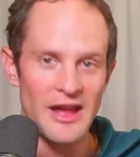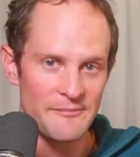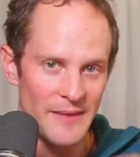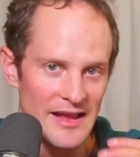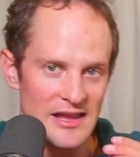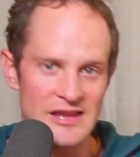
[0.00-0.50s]
have
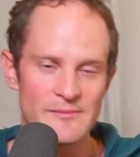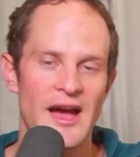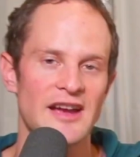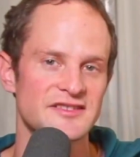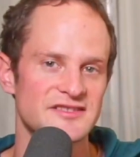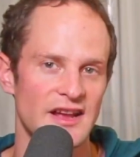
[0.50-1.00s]
my
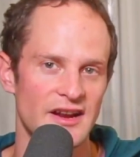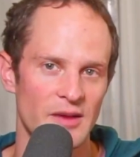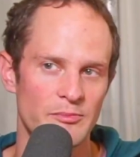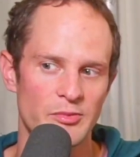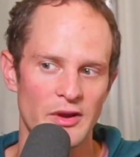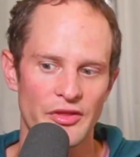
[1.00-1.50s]
Emacs set
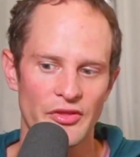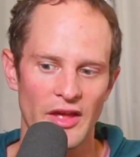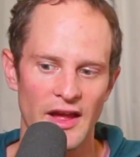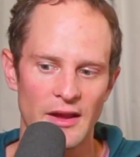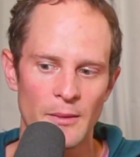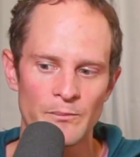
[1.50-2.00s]
up with
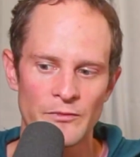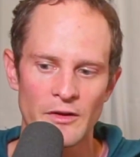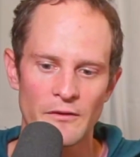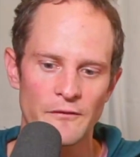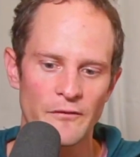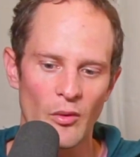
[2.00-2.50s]
like
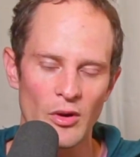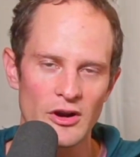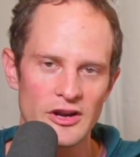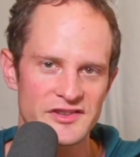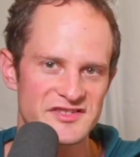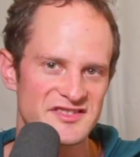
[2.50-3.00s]

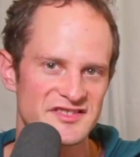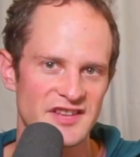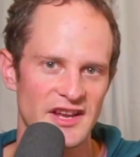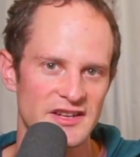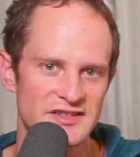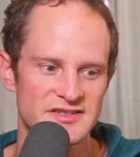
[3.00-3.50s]
4 to
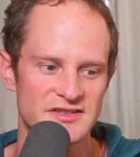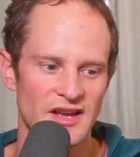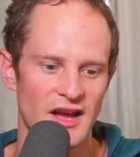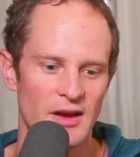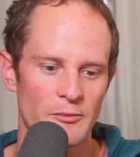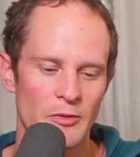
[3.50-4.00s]
6,
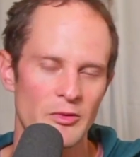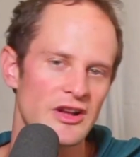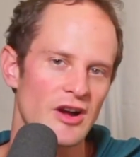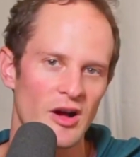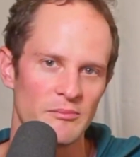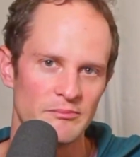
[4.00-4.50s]
what we
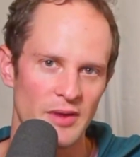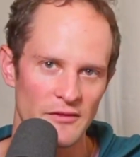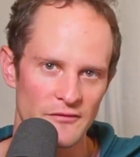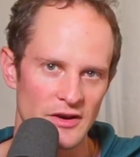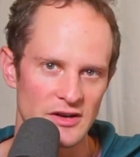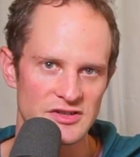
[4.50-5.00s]
call
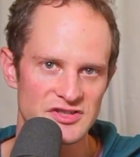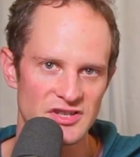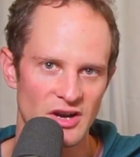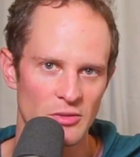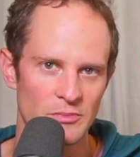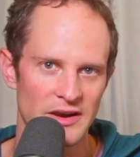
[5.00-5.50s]
buffers
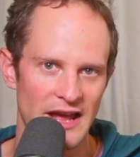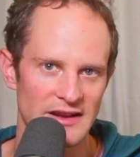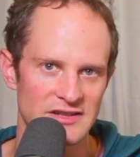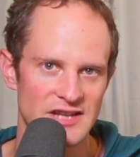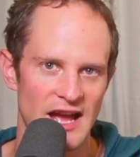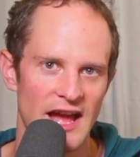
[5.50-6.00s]
open at
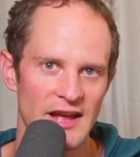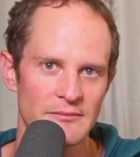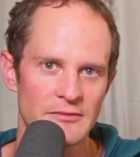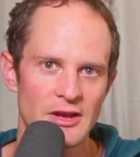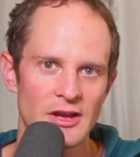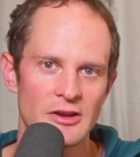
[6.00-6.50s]
a
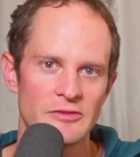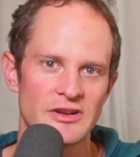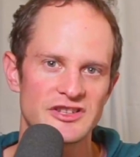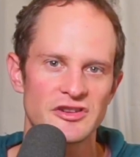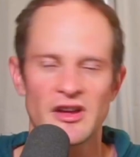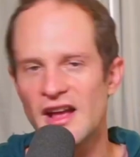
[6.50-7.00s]
time,
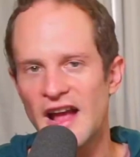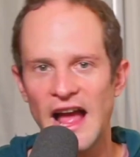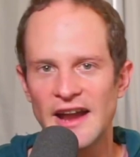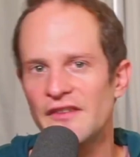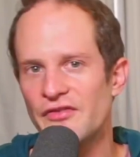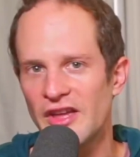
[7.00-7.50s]
which you can
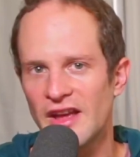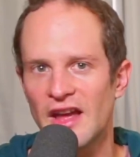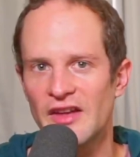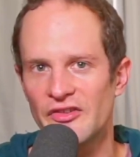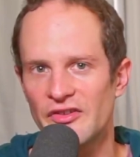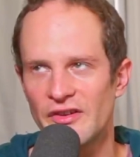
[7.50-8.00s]
kind of think
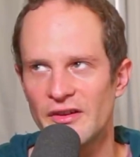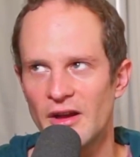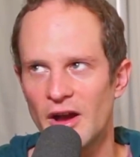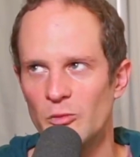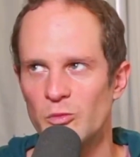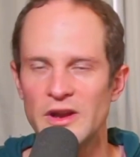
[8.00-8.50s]
as
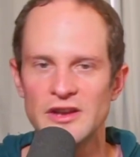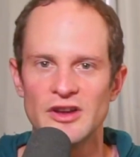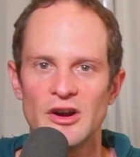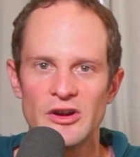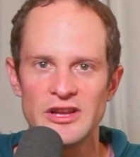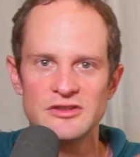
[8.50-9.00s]
a
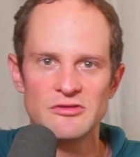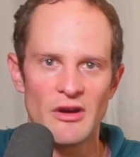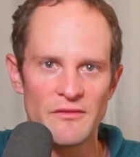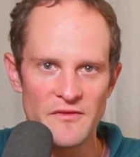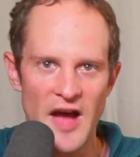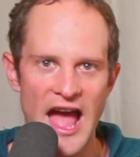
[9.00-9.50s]
window into
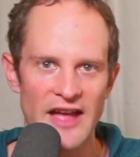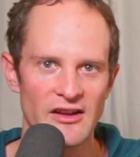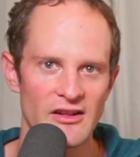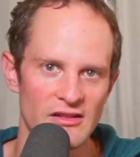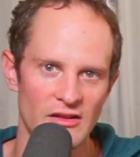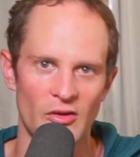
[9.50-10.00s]
a
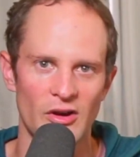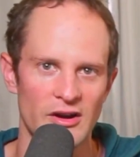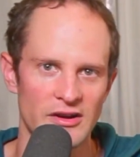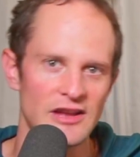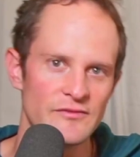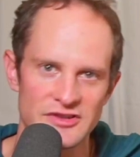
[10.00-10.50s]
file
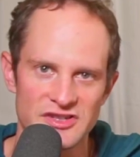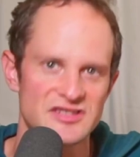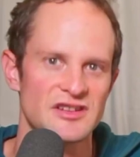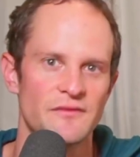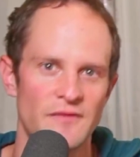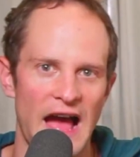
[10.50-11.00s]
or even
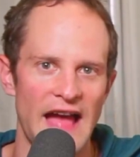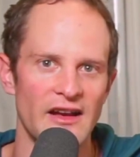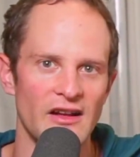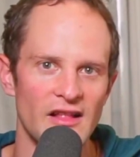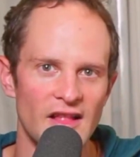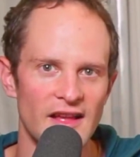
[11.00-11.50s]
just a
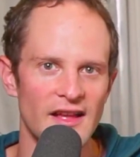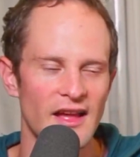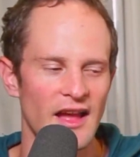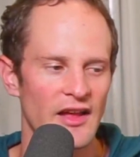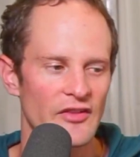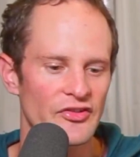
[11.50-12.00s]
file.
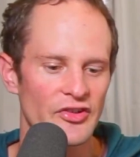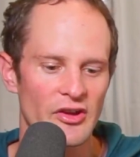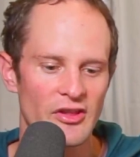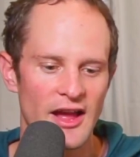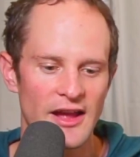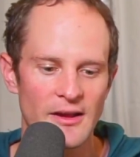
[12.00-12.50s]
And
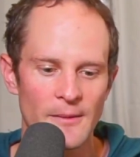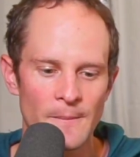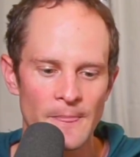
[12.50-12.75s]
so like